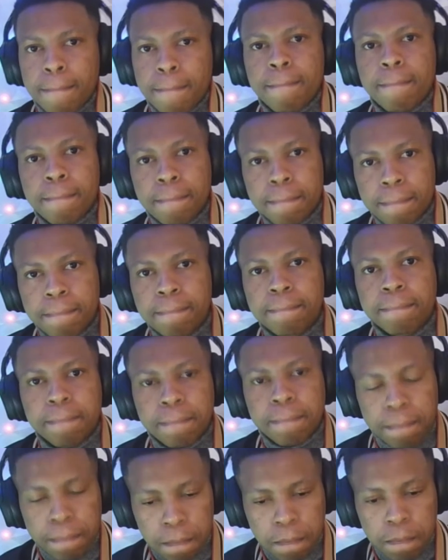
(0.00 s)
all the types of
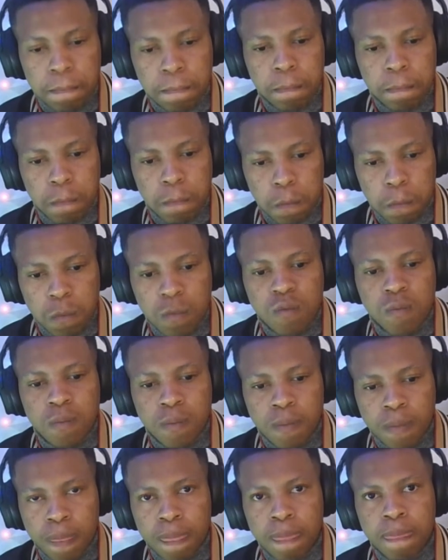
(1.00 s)
stuff. It's a lot of
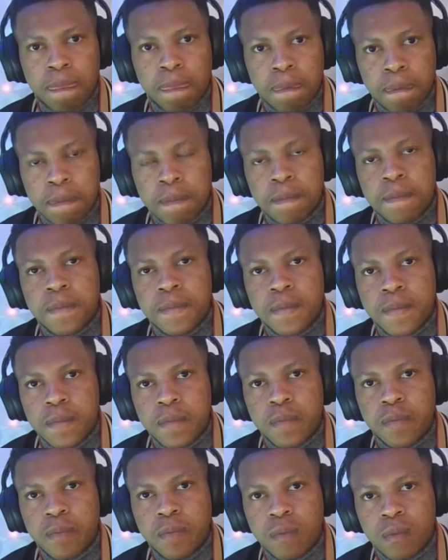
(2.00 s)
integrated people with
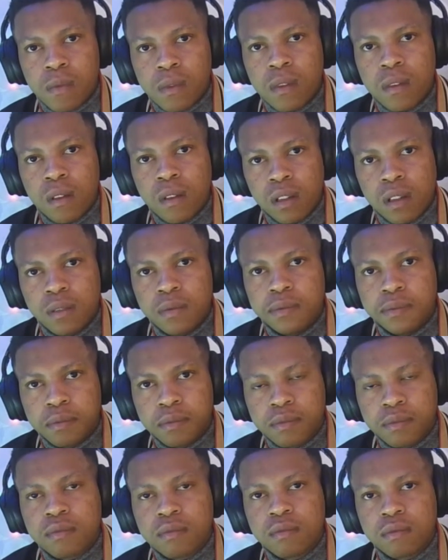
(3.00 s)
lots of
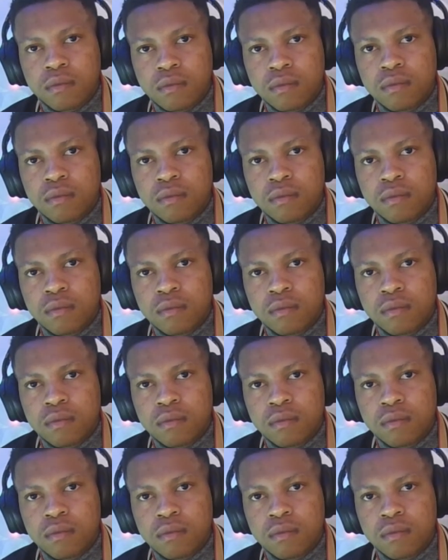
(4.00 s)
integrated